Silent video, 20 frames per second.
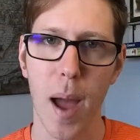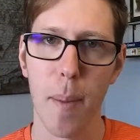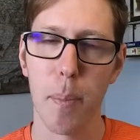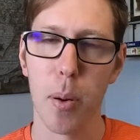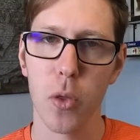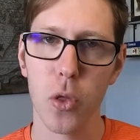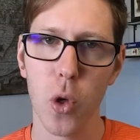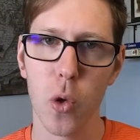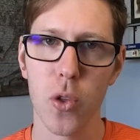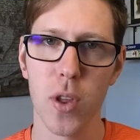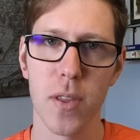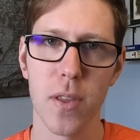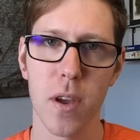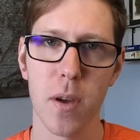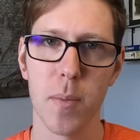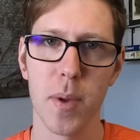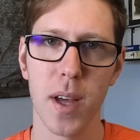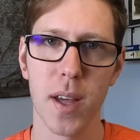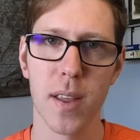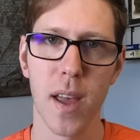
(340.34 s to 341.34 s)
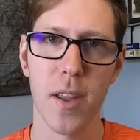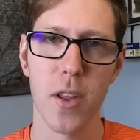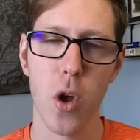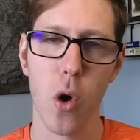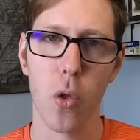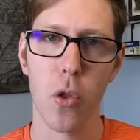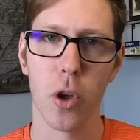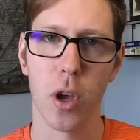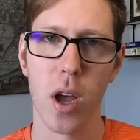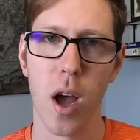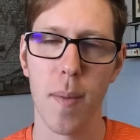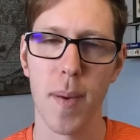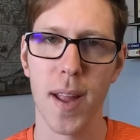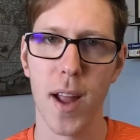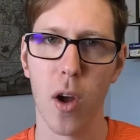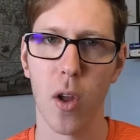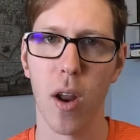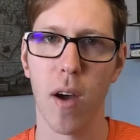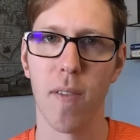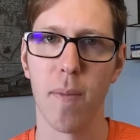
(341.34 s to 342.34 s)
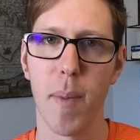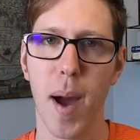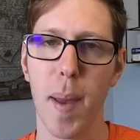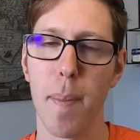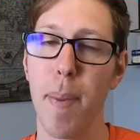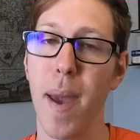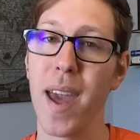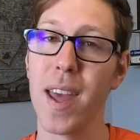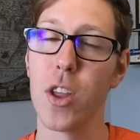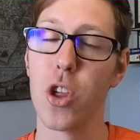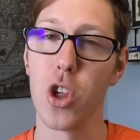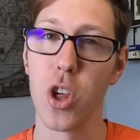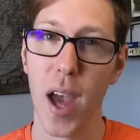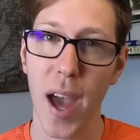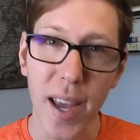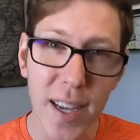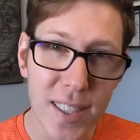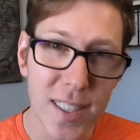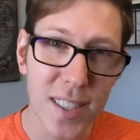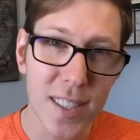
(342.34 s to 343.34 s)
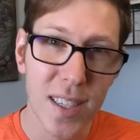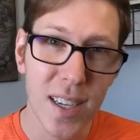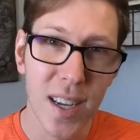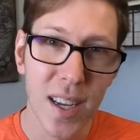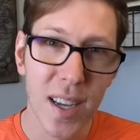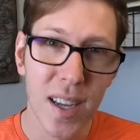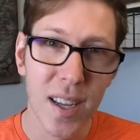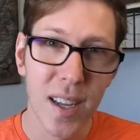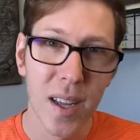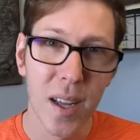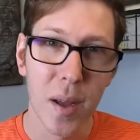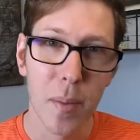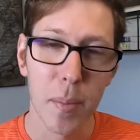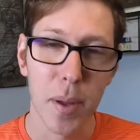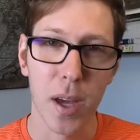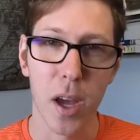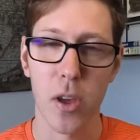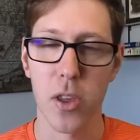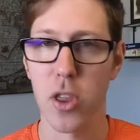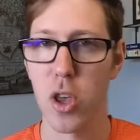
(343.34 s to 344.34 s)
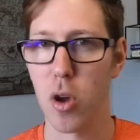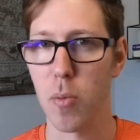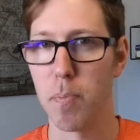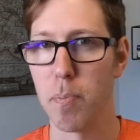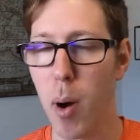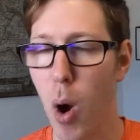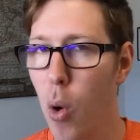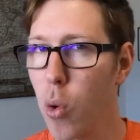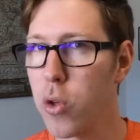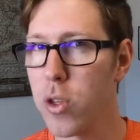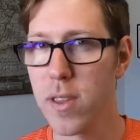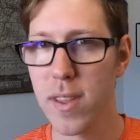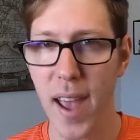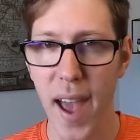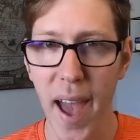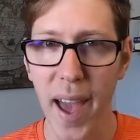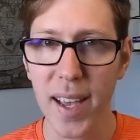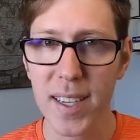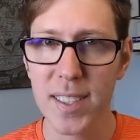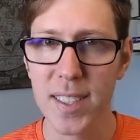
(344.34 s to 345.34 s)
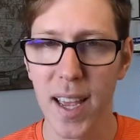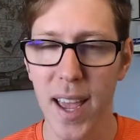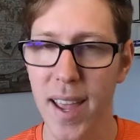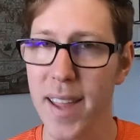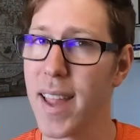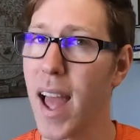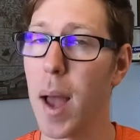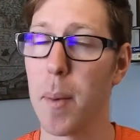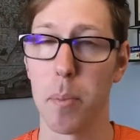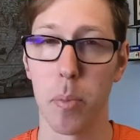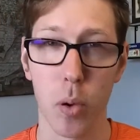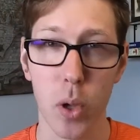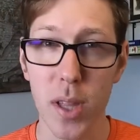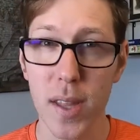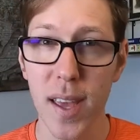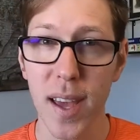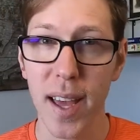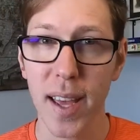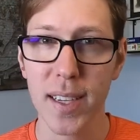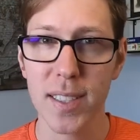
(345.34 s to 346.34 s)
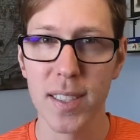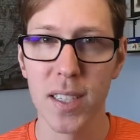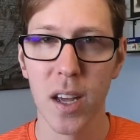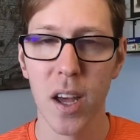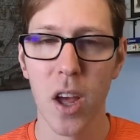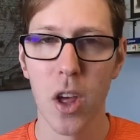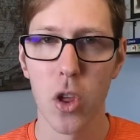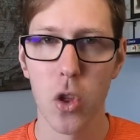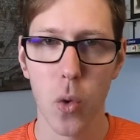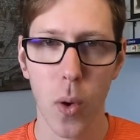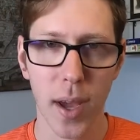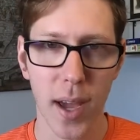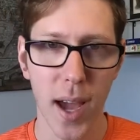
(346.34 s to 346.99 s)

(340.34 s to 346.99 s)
I put those in there because I know they're coming out of my paychecks because they're post-tax and not pre-tax, so I